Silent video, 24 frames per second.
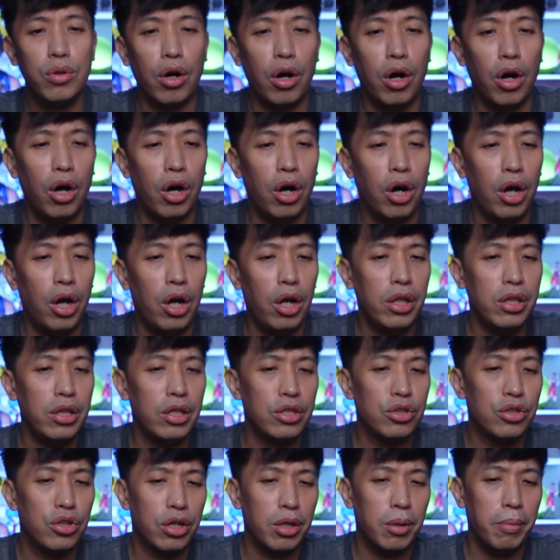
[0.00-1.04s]
on the
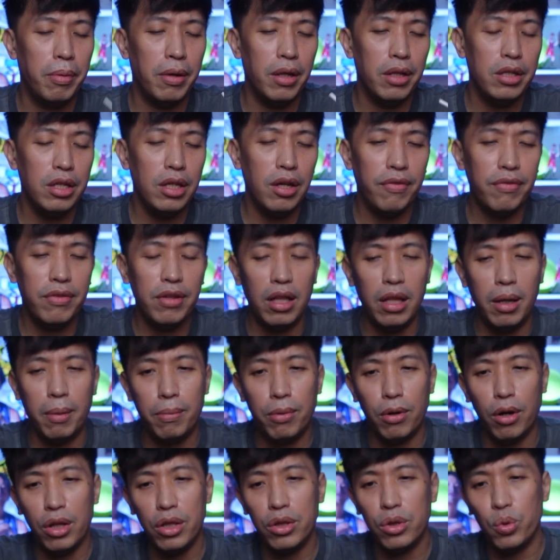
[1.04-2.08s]
durability of the
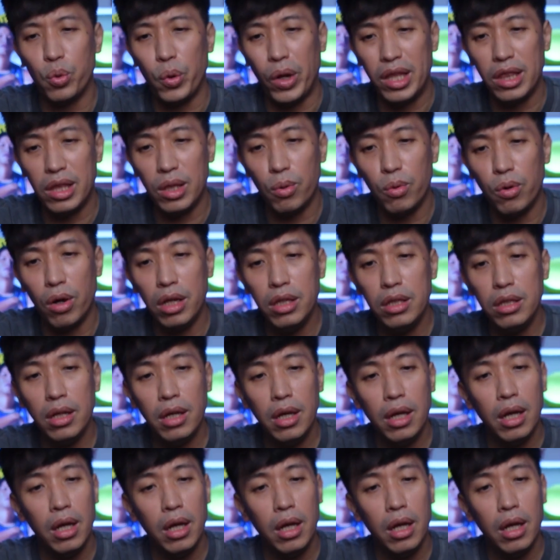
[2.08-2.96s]
LeBron 21,